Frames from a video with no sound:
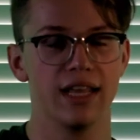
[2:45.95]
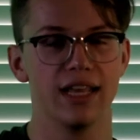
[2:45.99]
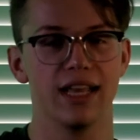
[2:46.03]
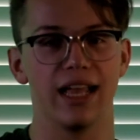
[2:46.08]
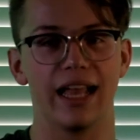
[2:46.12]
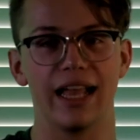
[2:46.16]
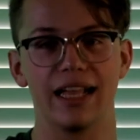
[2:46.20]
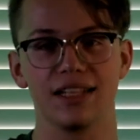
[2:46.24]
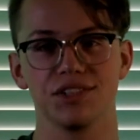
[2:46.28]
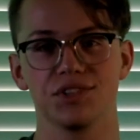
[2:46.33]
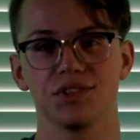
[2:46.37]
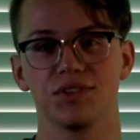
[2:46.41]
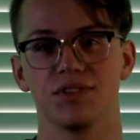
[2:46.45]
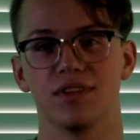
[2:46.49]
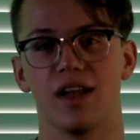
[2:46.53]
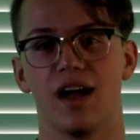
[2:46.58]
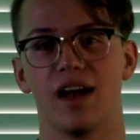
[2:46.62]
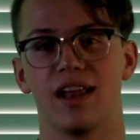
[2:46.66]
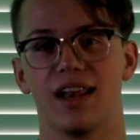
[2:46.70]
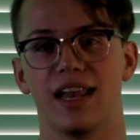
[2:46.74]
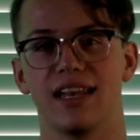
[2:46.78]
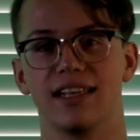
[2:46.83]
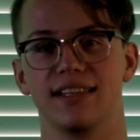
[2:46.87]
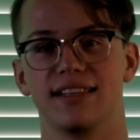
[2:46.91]
It's
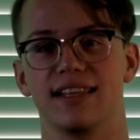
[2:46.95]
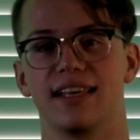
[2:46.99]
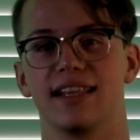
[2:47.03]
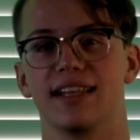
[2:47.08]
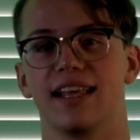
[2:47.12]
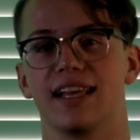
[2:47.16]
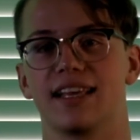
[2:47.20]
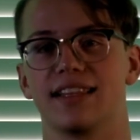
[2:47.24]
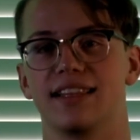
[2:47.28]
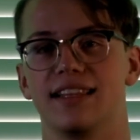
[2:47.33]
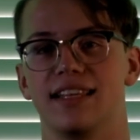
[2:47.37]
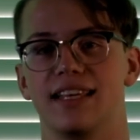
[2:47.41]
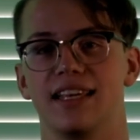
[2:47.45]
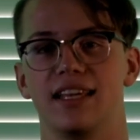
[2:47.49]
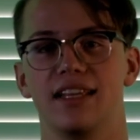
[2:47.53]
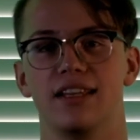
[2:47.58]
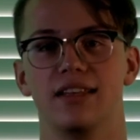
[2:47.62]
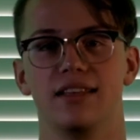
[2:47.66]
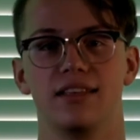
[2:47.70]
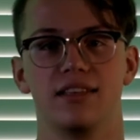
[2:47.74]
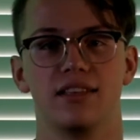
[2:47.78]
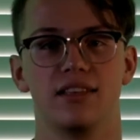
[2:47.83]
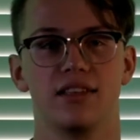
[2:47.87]
not anything like the